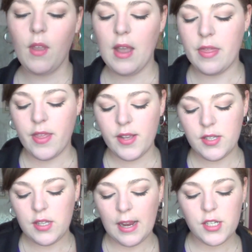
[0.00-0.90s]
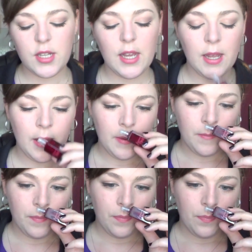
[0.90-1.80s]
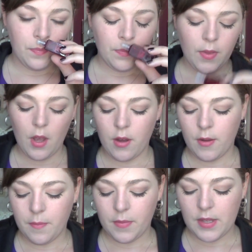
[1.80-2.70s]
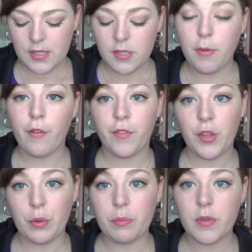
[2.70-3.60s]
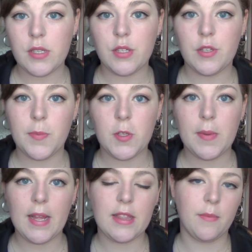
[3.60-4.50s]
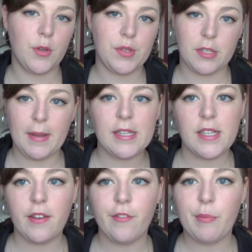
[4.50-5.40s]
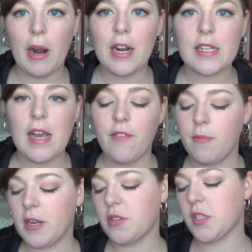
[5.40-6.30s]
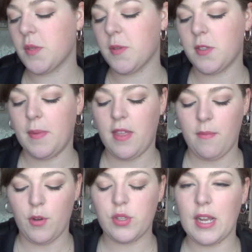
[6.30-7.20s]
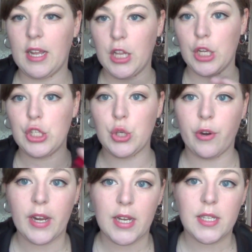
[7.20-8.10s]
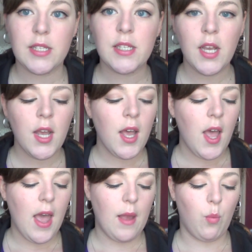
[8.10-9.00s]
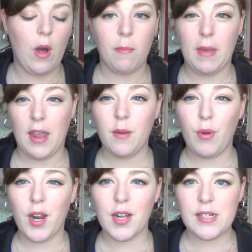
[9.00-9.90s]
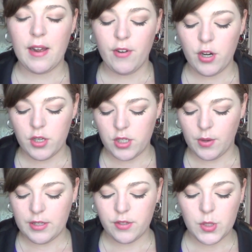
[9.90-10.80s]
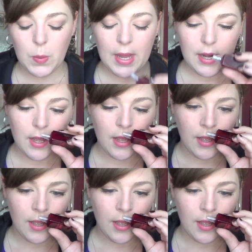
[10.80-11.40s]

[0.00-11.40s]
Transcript: And this is actually... this is a perfume. So it's supposed to be like their most expensive product ever, but it's also supposed to be their most like luxurious and well-made product ever. So it's sweet.